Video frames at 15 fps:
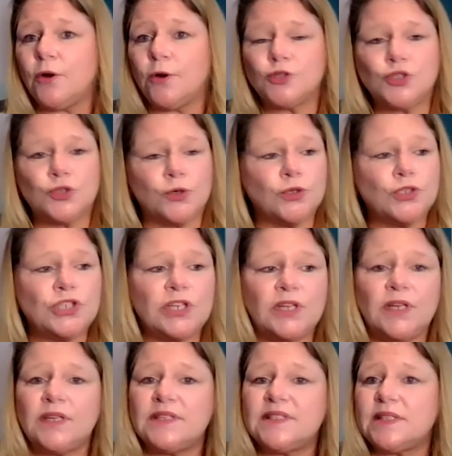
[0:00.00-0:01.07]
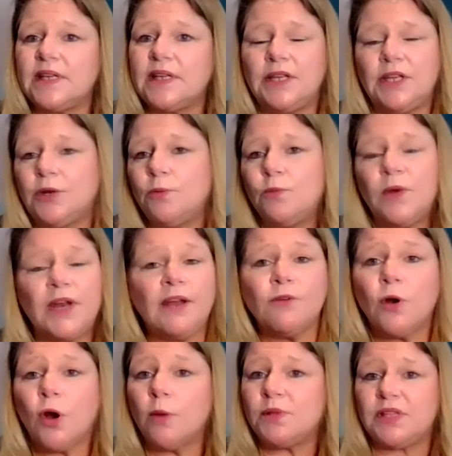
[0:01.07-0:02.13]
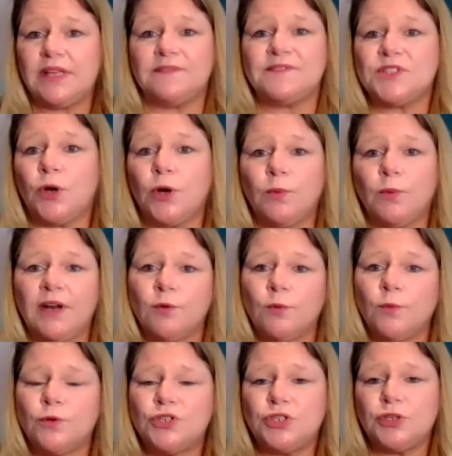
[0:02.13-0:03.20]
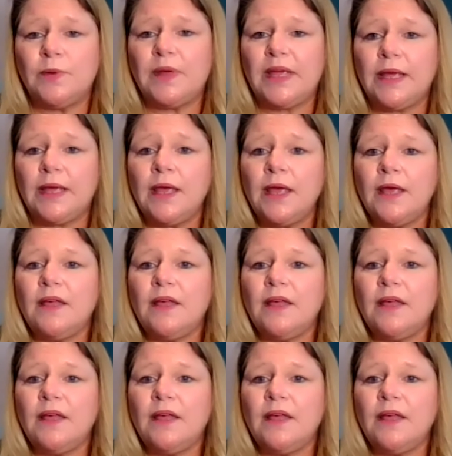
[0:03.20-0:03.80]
our churches, whatever our beliefs are, whatever we're doing,